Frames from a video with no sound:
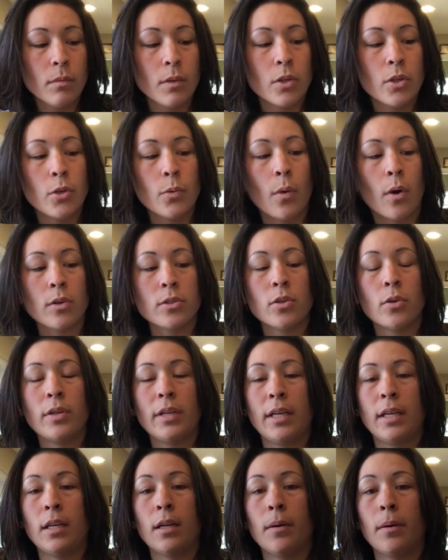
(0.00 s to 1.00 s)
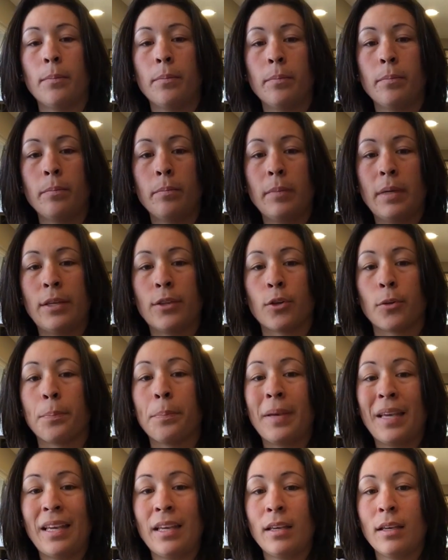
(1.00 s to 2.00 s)
You also need either
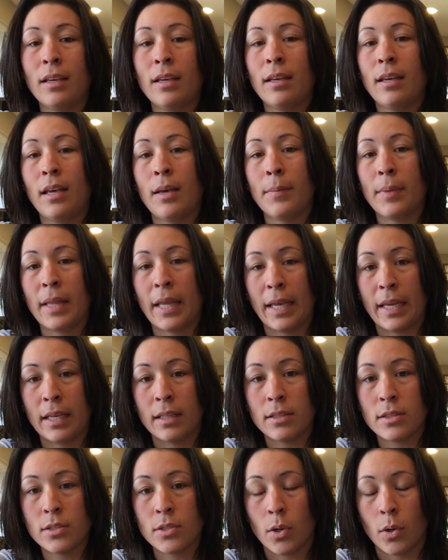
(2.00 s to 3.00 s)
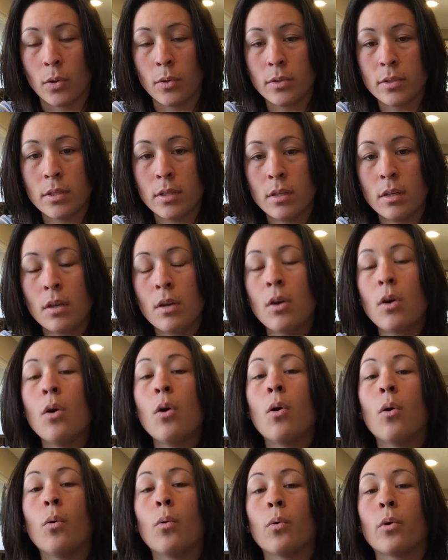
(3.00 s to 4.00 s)
pink Himalayan salt,
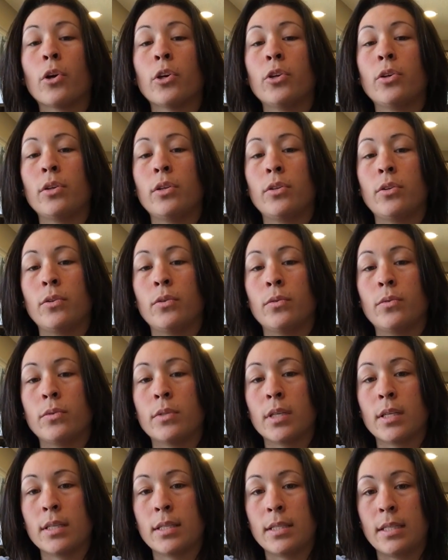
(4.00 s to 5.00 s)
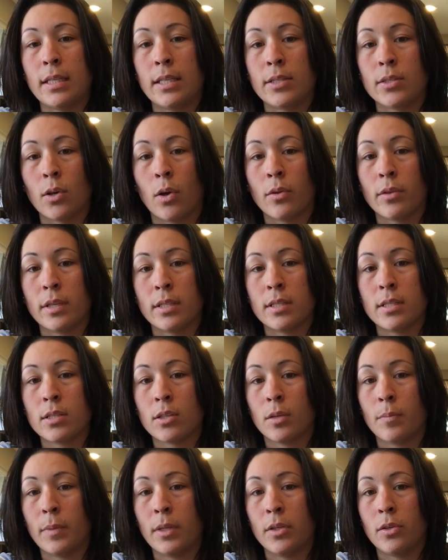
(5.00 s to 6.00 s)
or you can use sea salt. This is
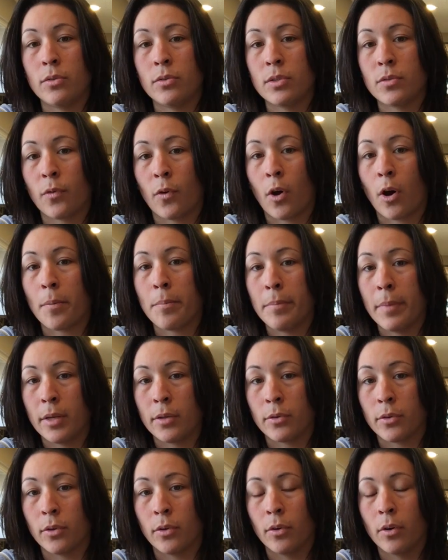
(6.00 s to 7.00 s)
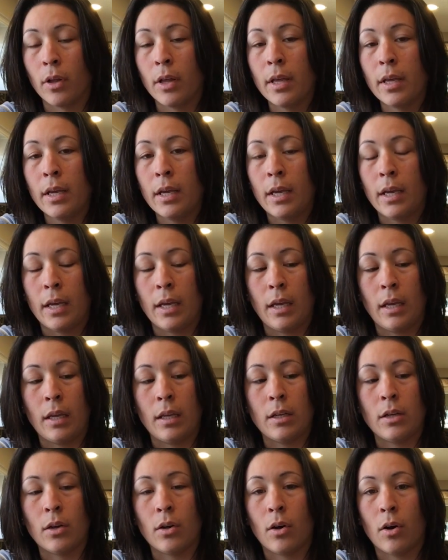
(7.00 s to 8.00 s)
going to be used for our mineral
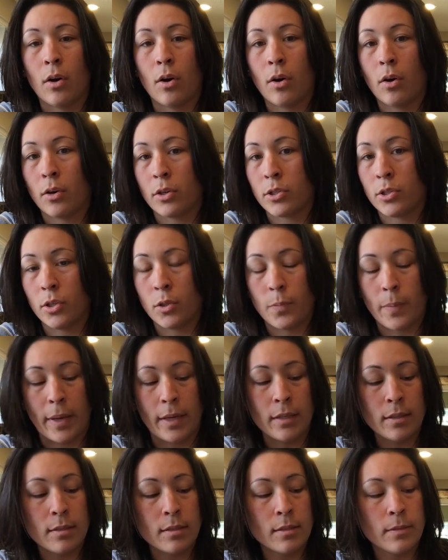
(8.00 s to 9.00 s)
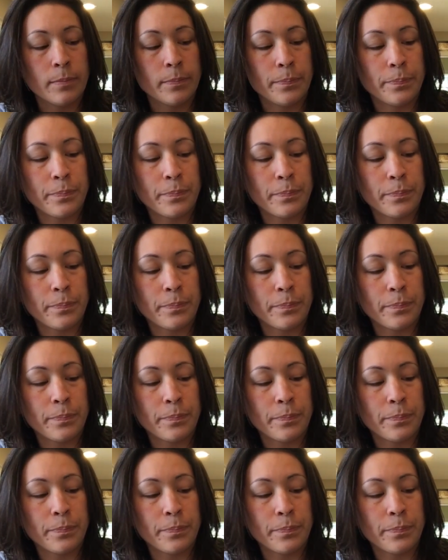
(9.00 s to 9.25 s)
in our toothpaste.